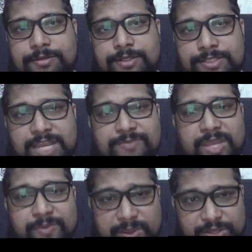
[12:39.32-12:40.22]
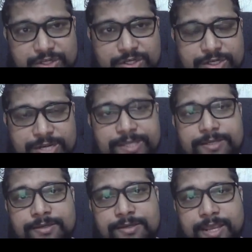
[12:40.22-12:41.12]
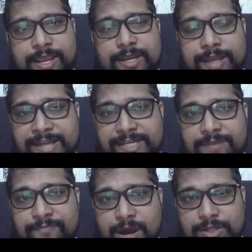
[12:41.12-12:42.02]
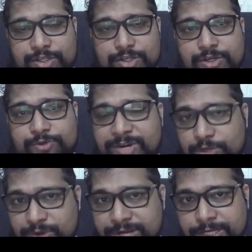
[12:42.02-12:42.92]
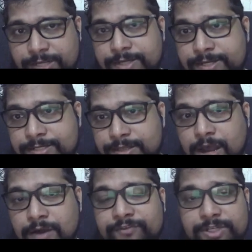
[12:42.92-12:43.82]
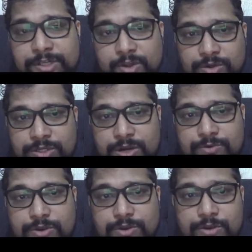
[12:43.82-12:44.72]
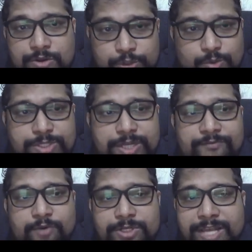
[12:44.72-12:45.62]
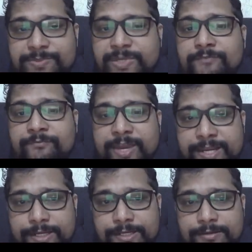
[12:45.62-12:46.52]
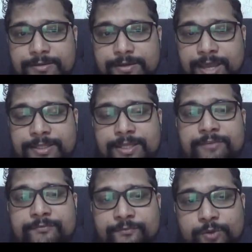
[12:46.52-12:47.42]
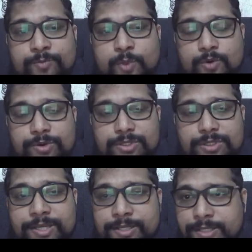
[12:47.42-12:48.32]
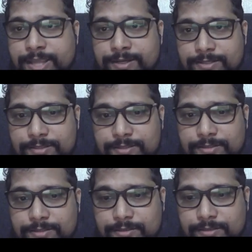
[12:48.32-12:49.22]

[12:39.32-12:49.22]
The same image taken in 19 March 2020, that is after the lockdown, shows that the water has become very clear and there are few boats in the canals.